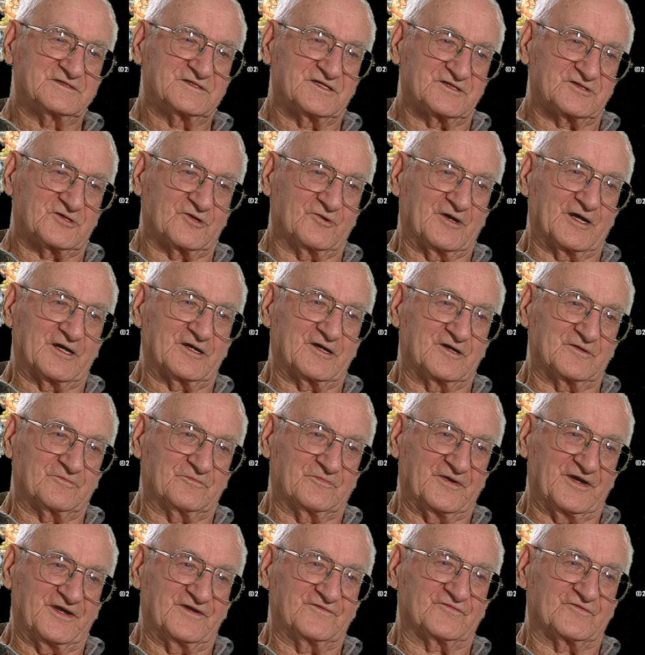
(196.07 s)
So I got
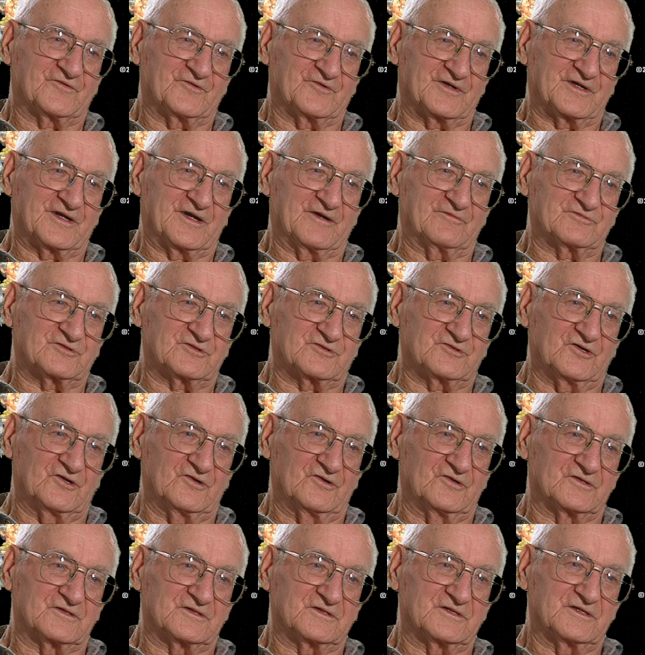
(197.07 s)
paid for what I was
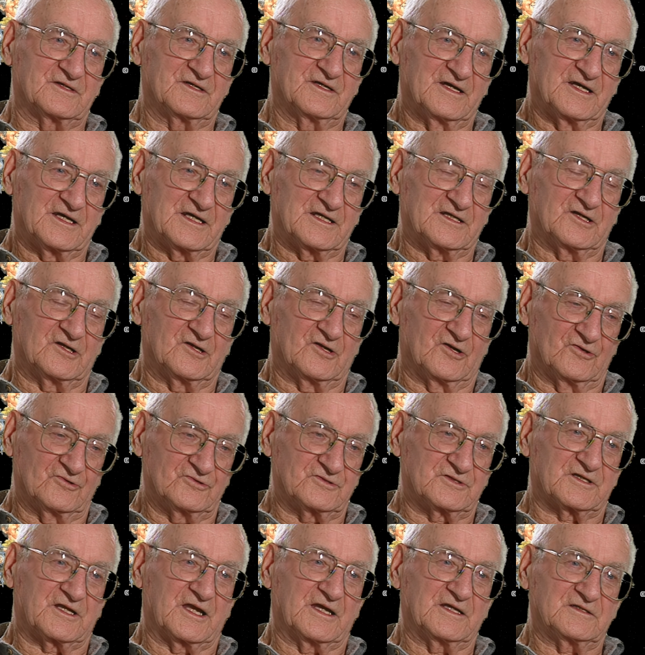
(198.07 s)
doing. And in those
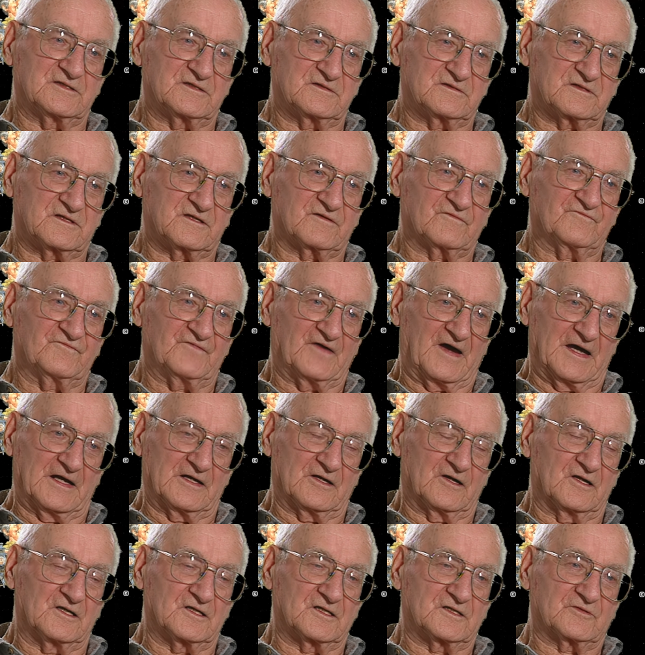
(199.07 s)
days,
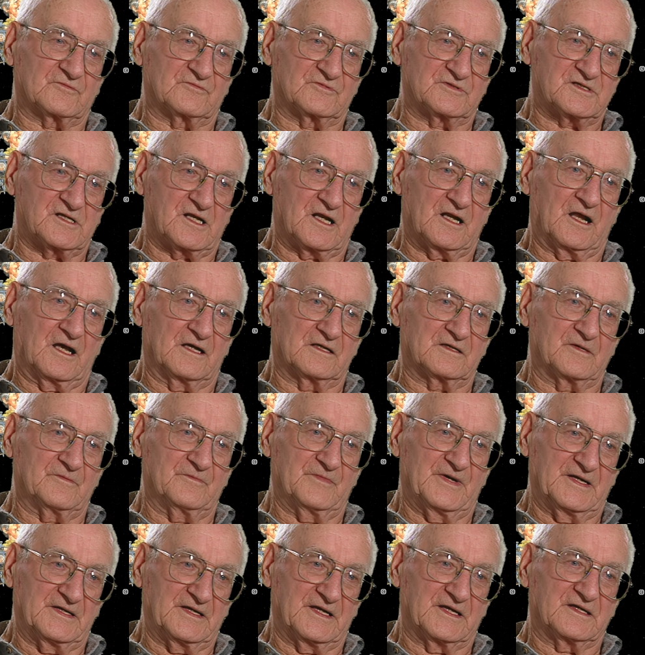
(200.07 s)
$5 was a lot of
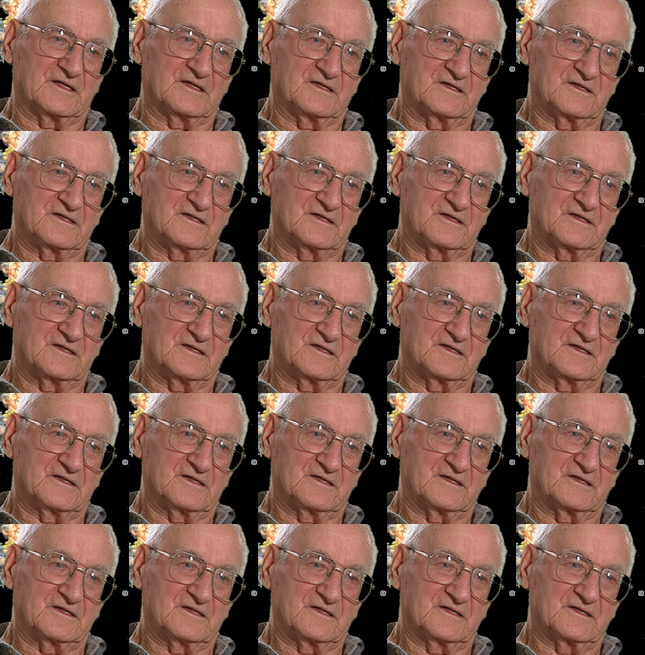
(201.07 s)
money.